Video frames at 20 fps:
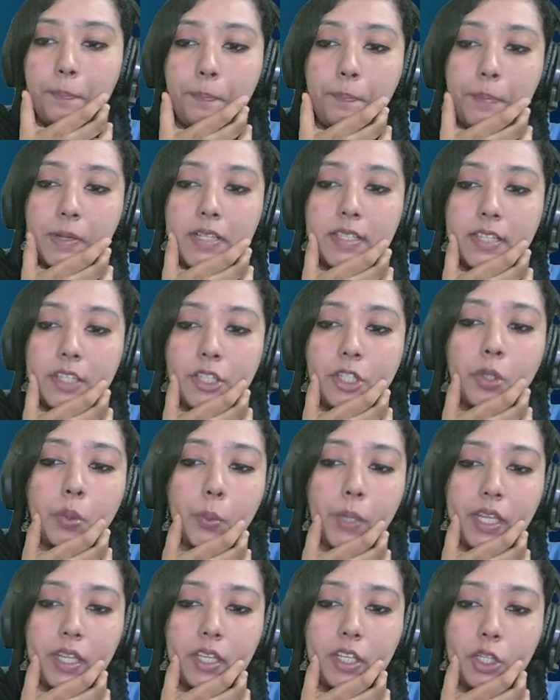person
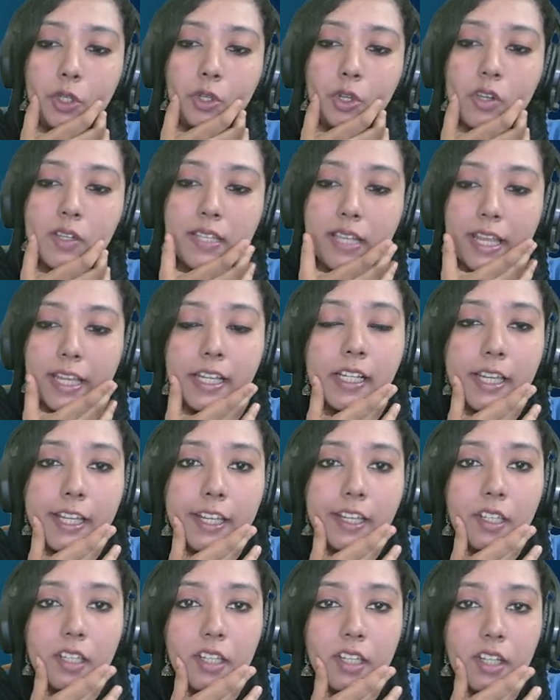doing? You know
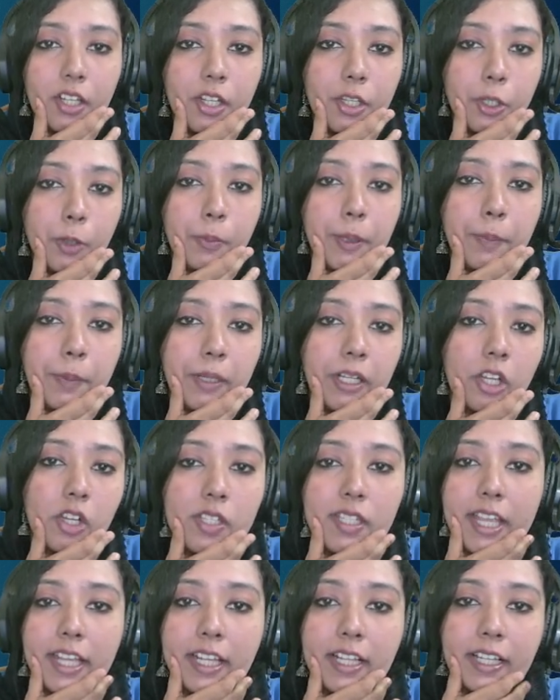cycling? You people know
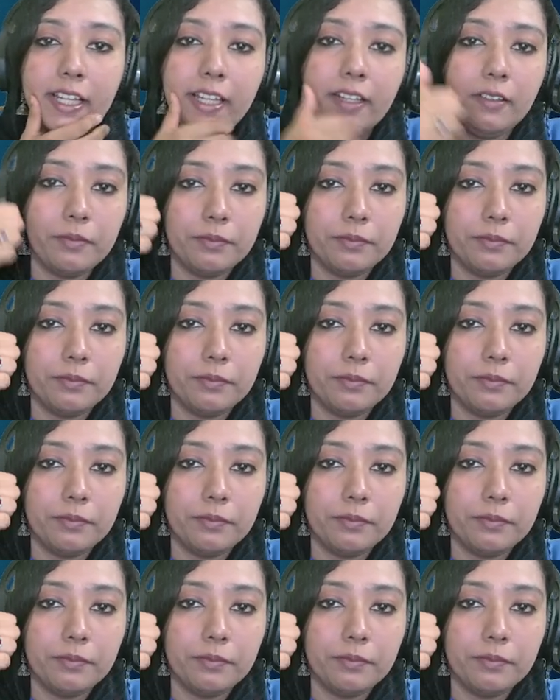cycling?